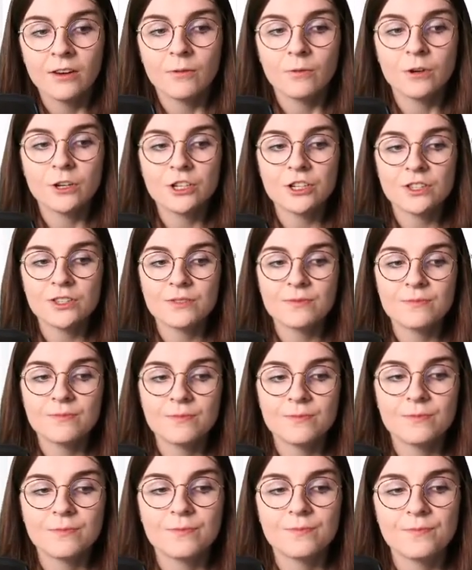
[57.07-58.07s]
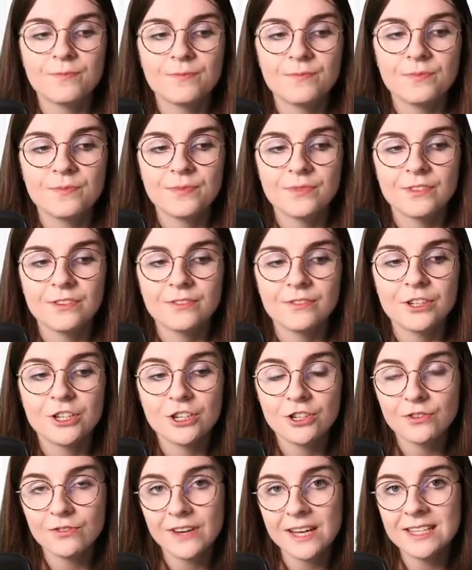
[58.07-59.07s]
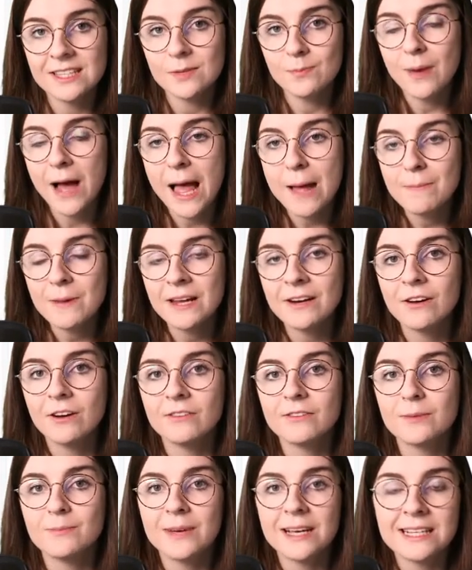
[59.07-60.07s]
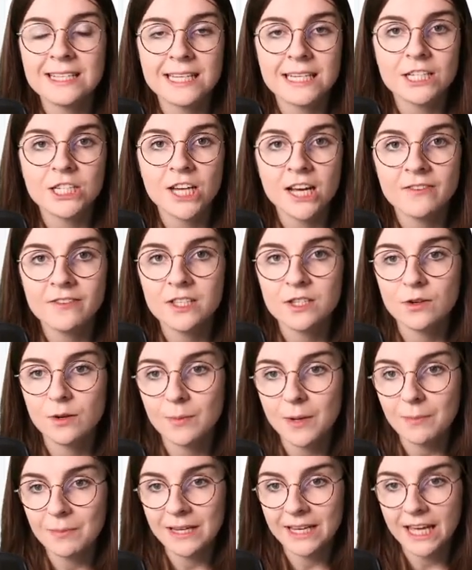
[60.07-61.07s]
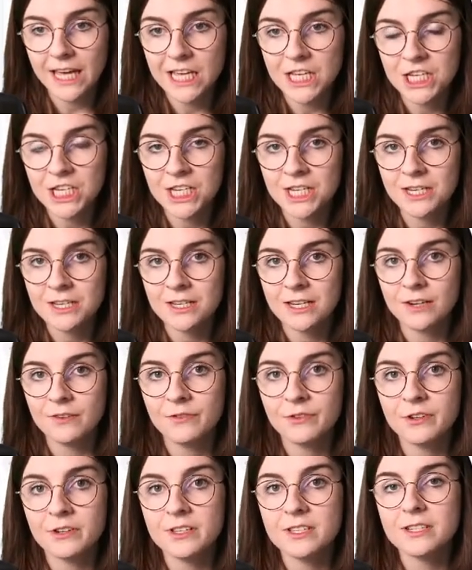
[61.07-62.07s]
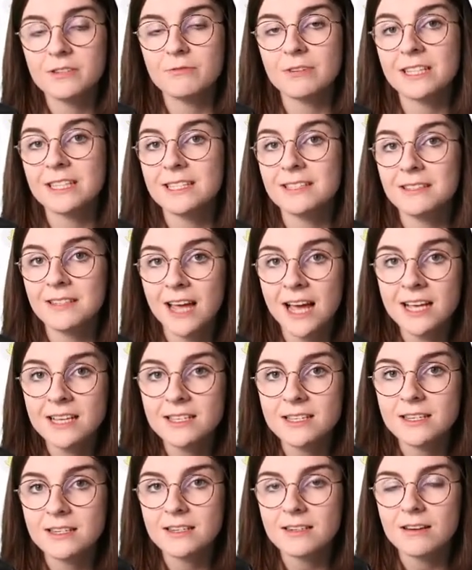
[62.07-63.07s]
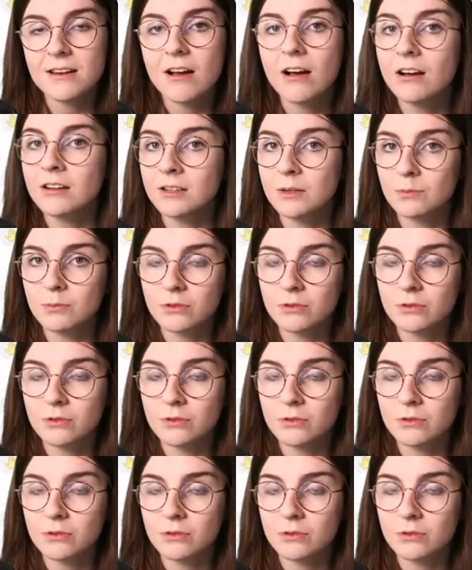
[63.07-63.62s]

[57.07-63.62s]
which is which defines the pipeline of a basic JavaScript application that first runs test on the